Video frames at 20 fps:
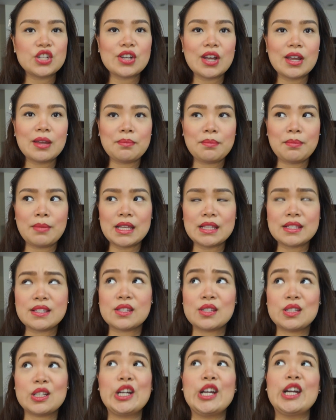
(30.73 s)

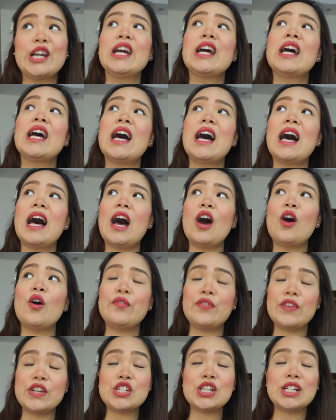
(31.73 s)
trimester
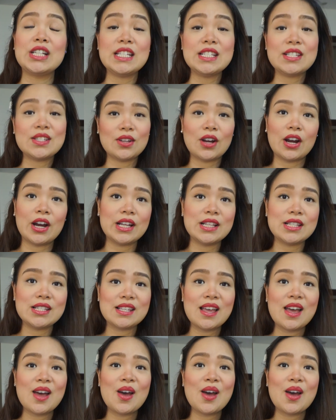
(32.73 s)
officially starts